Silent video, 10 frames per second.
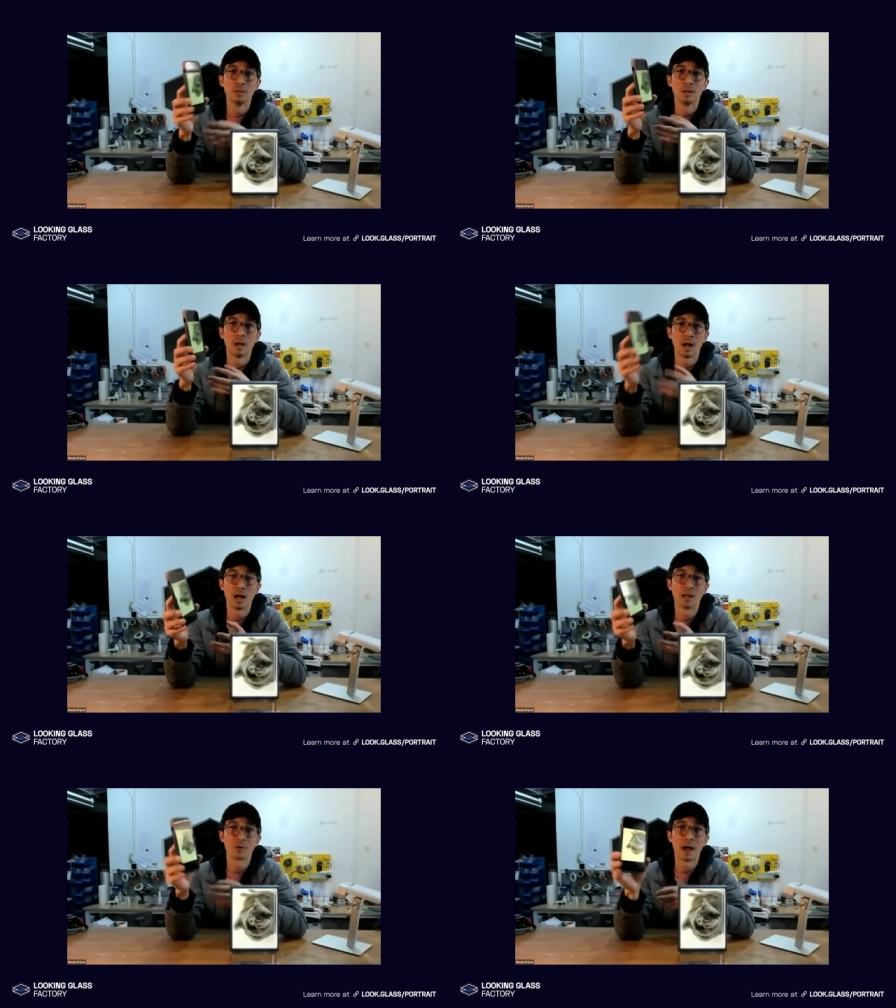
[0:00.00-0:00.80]
a
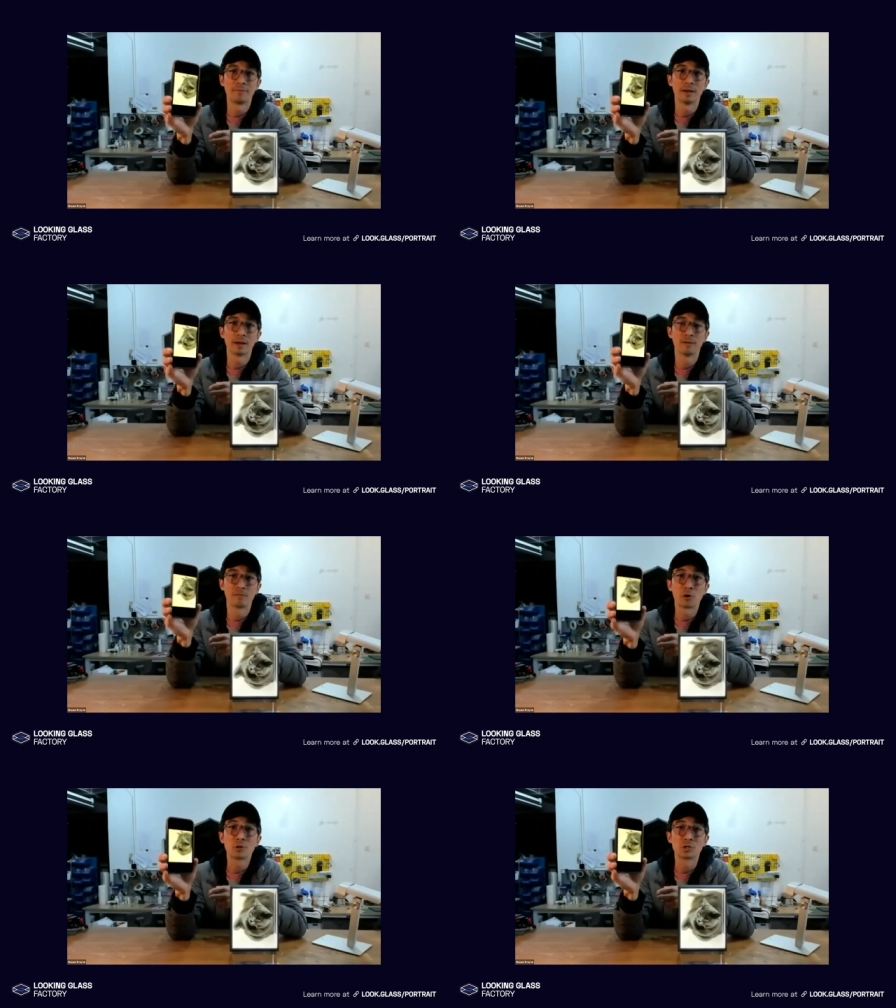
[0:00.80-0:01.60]
holographic
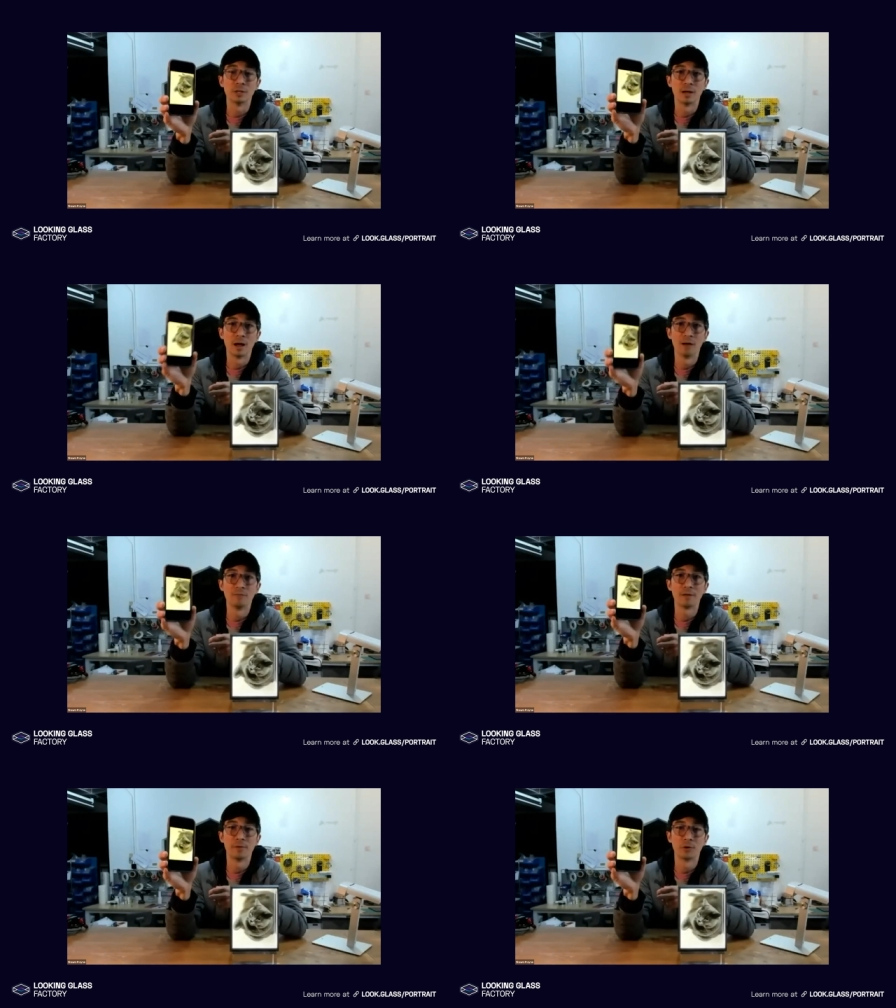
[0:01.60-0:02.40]
version of
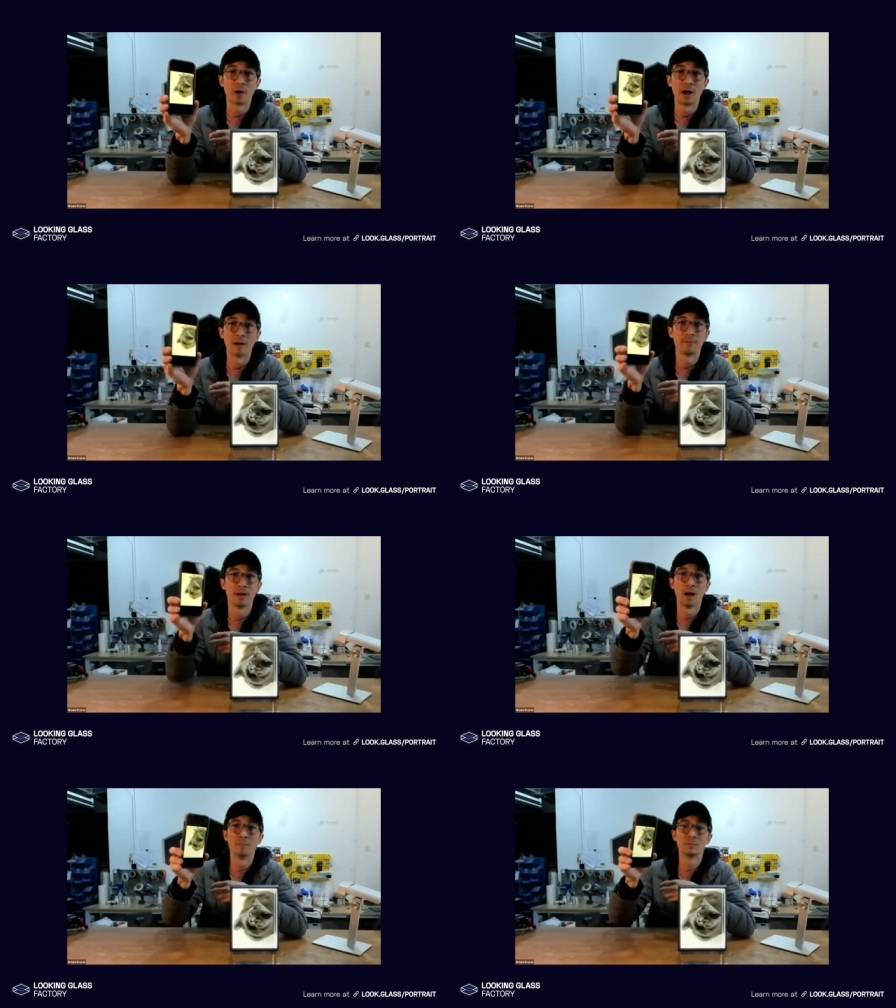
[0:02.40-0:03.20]
that photograph.
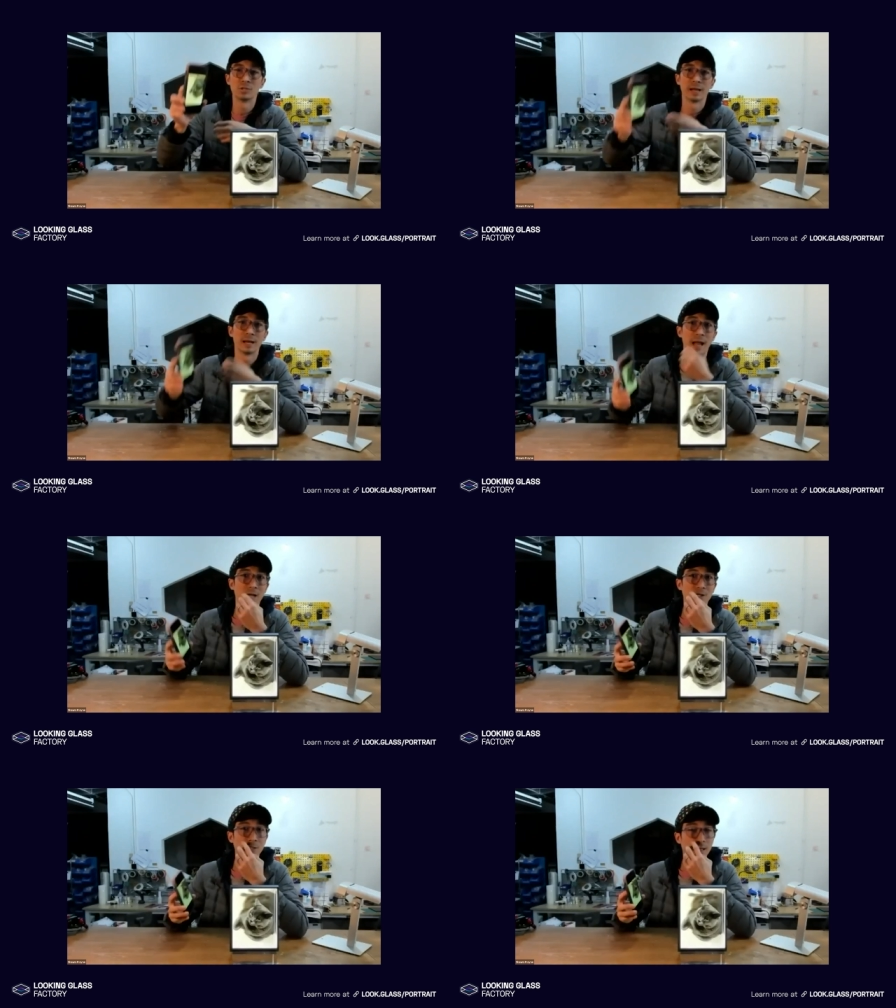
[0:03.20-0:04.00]
Um, Janet
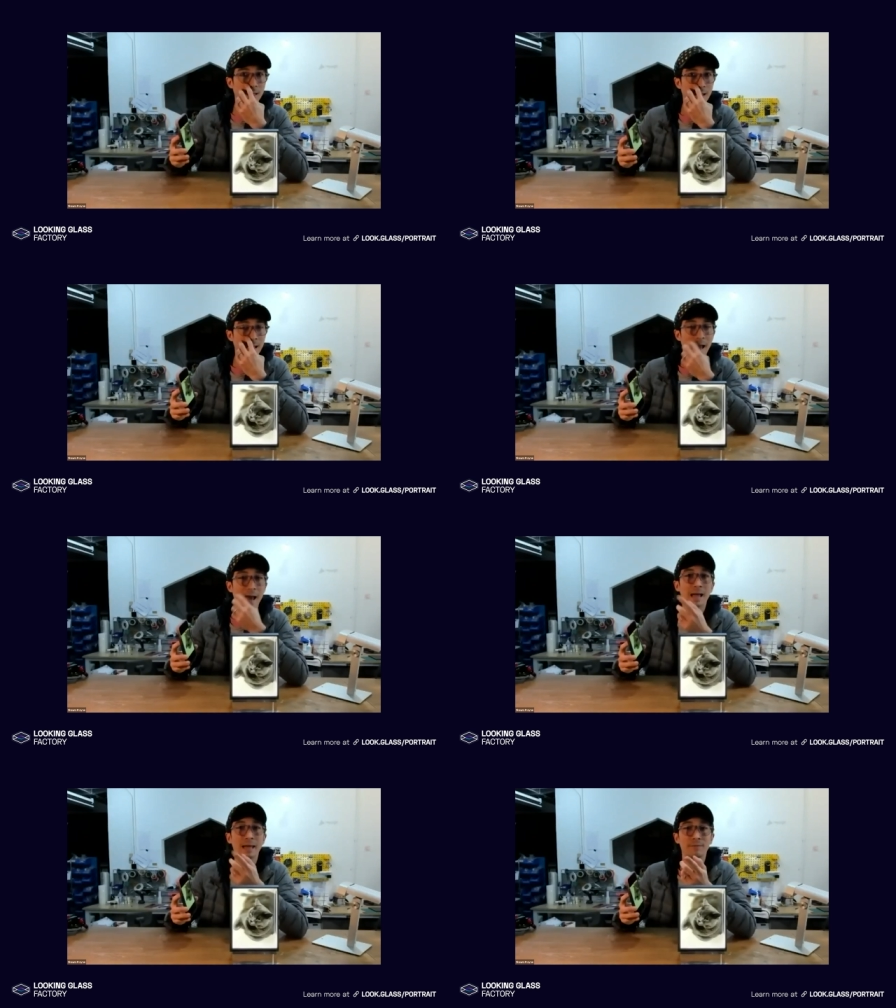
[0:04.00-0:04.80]
actually
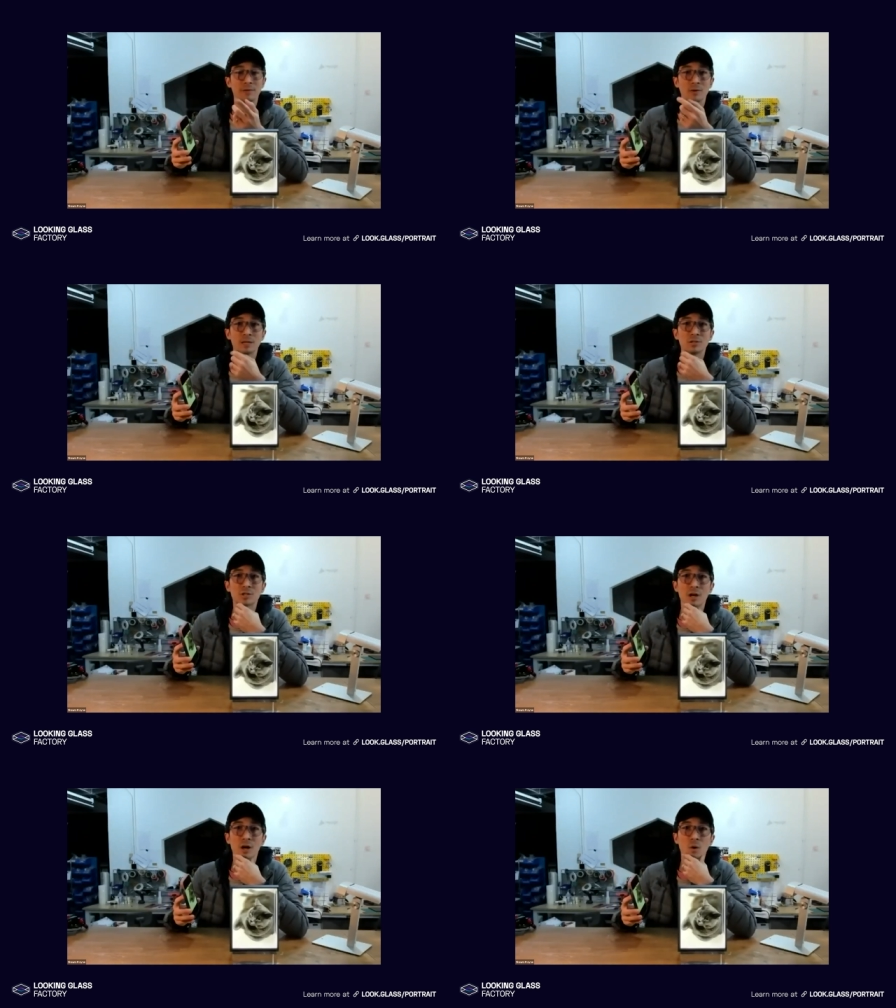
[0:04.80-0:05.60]
had, if you can
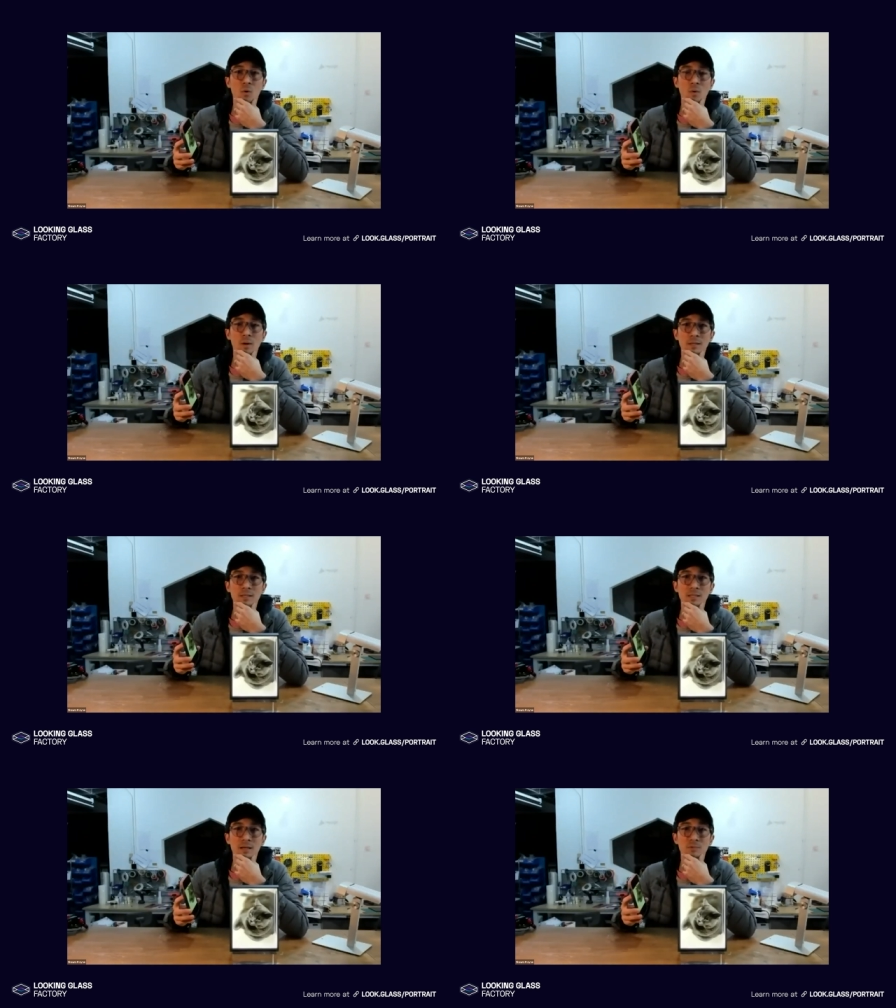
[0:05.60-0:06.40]
show
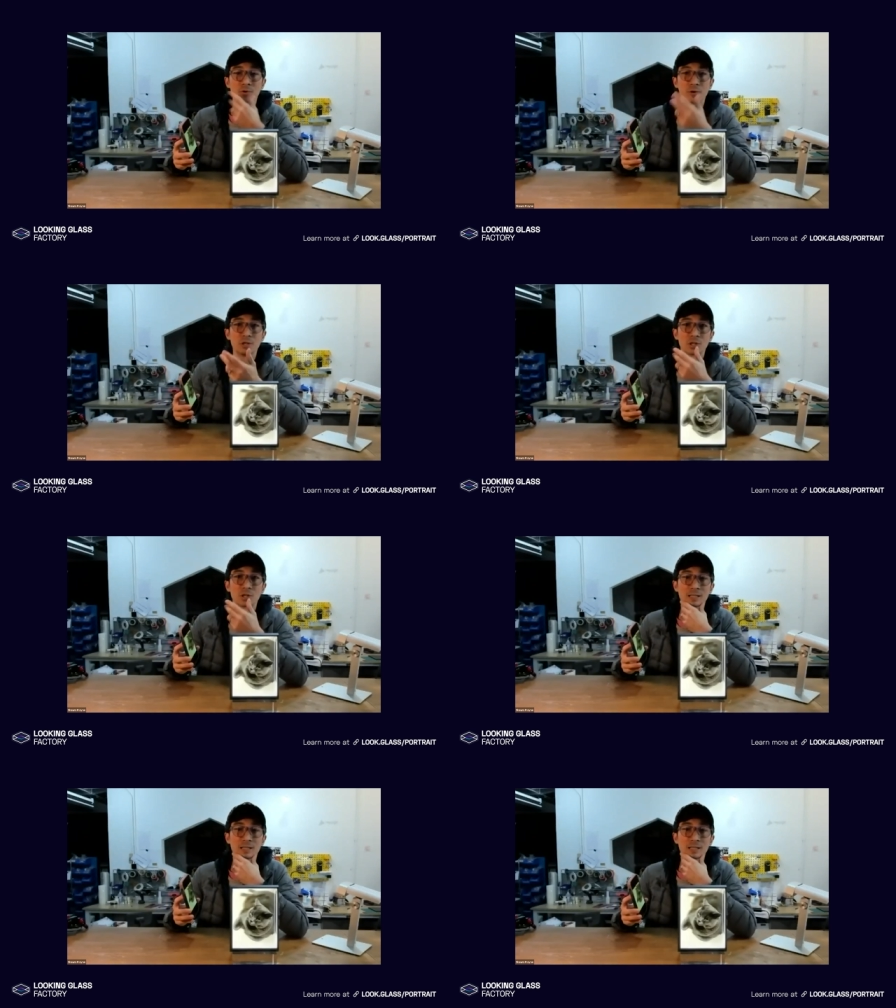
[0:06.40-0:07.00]
some screenshots